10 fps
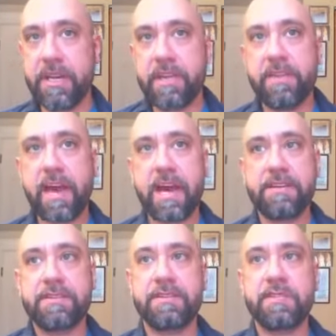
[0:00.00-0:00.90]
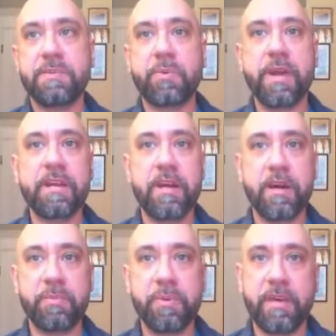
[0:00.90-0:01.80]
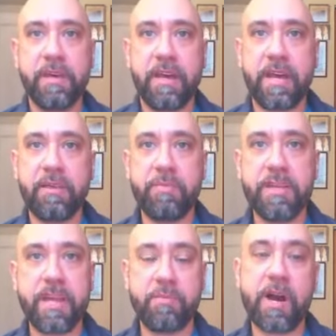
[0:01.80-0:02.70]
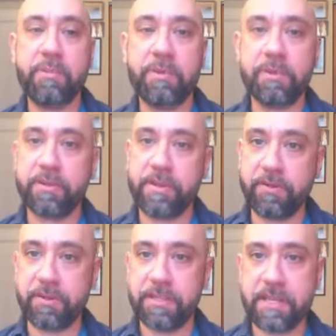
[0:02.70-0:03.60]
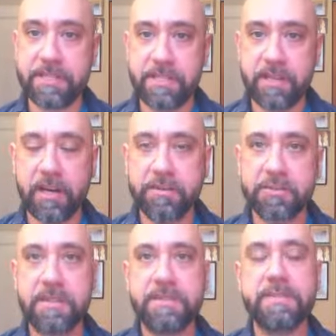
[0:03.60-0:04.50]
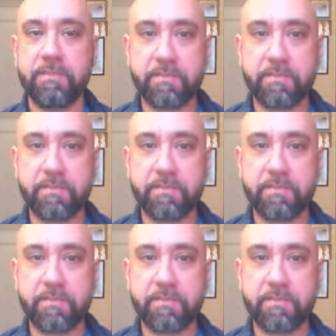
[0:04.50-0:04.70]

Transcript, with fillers: that sprang up and became popular in the early 1900s.